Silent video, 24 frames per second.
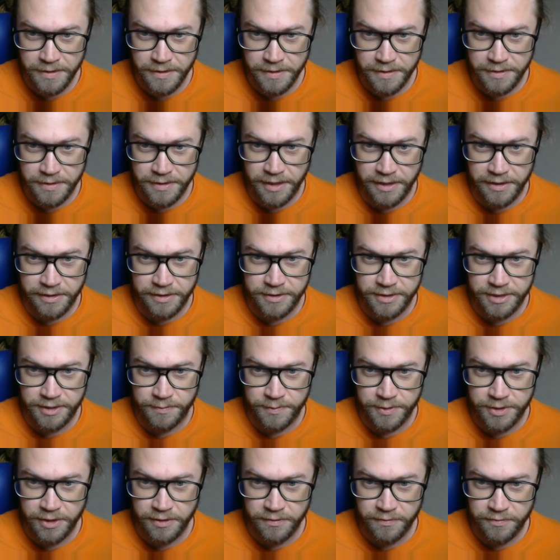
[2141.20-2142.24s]
yeah, you can see we
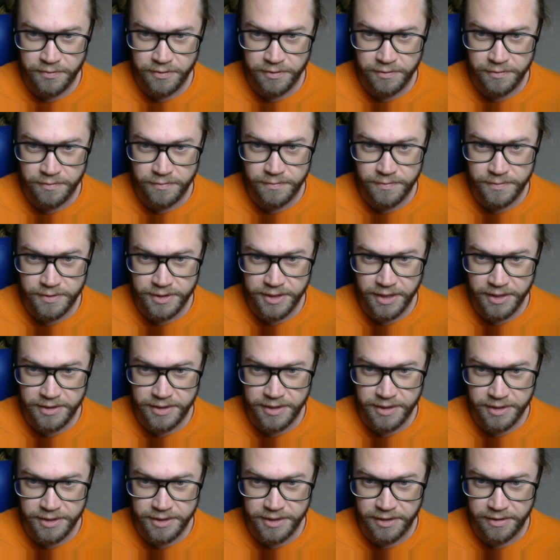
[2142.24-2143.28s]
go through set
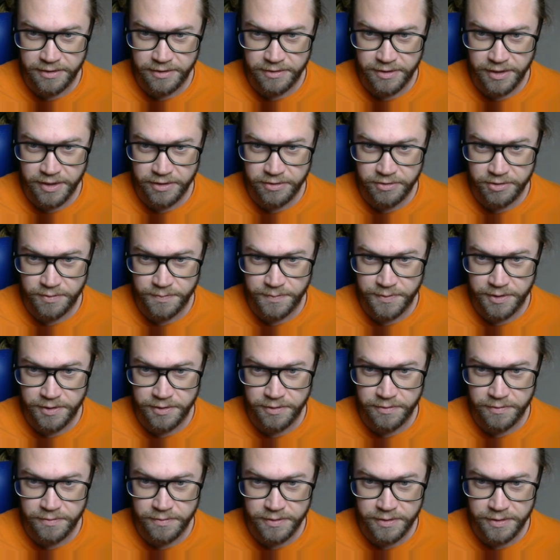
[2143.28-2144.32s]
extended
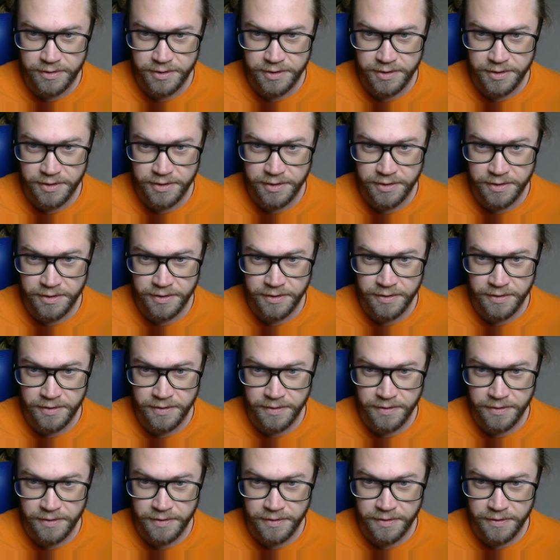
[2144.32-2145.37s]
attribute,
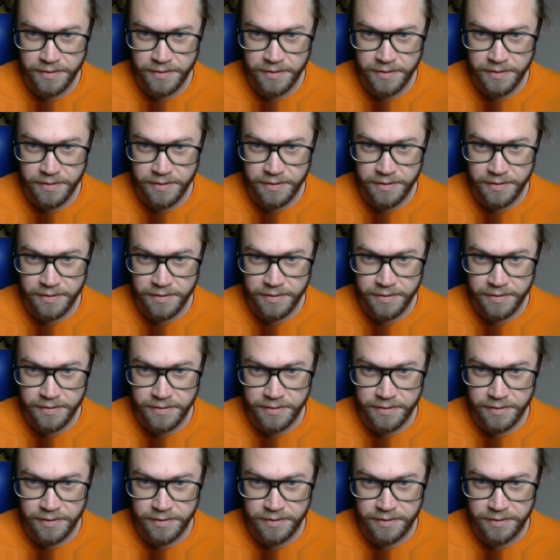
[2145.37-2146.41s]

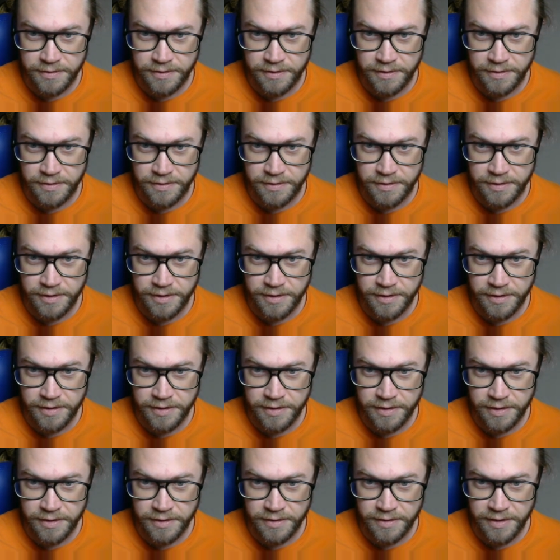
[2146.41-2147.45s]

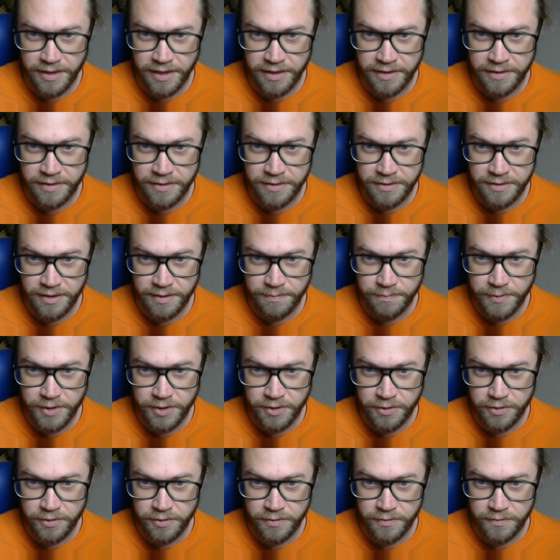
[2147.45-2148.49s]
and then we
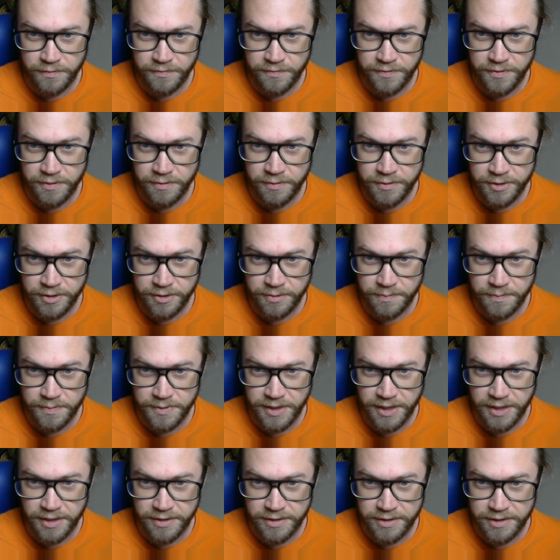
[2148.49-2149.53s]
call fuse
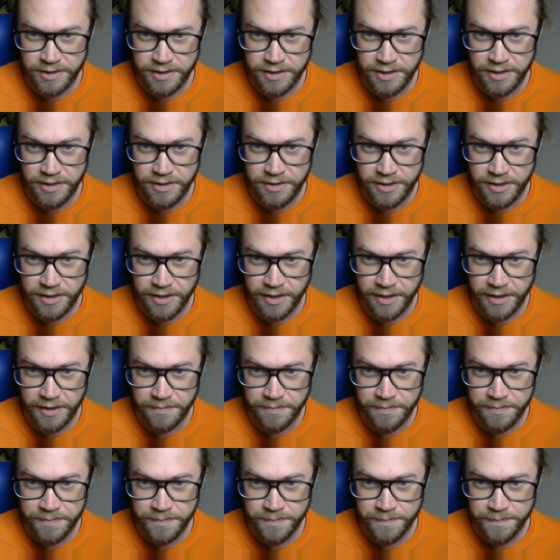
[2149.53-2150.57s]
update ctime,